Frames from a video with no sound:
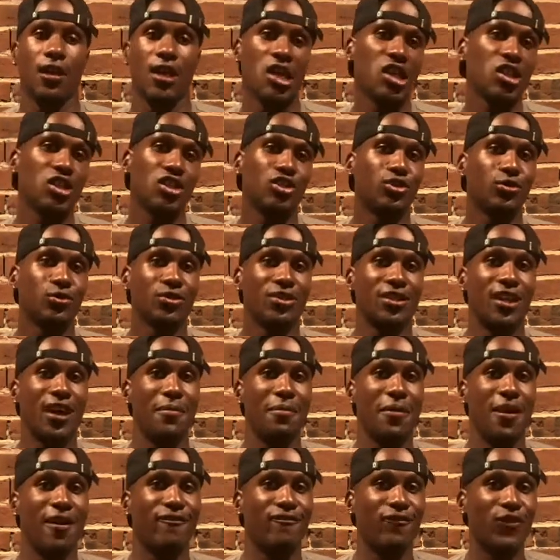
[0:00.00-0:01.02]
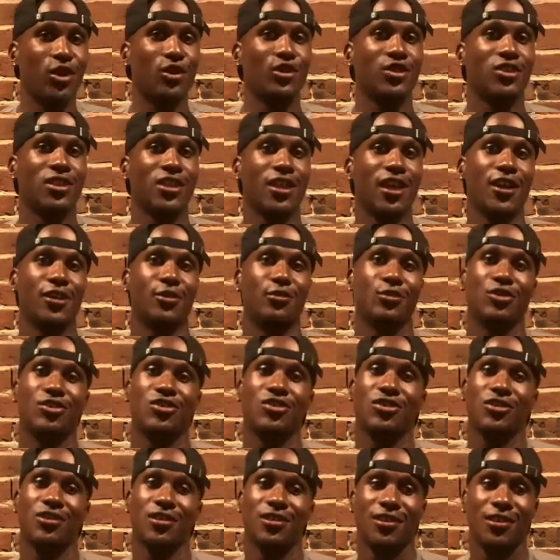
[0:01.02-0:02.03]
English was not my first
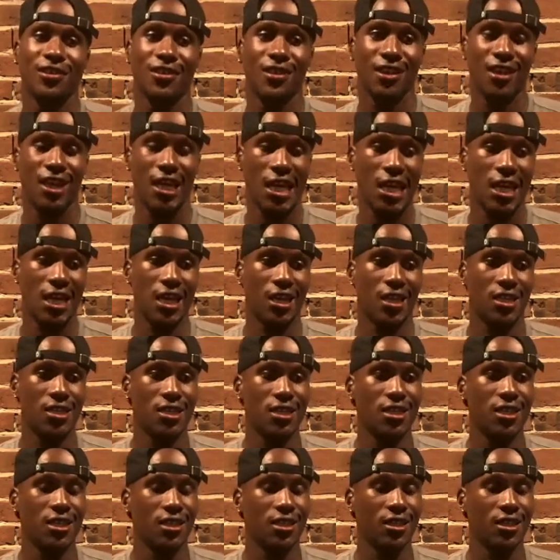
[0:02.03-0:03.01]
language, and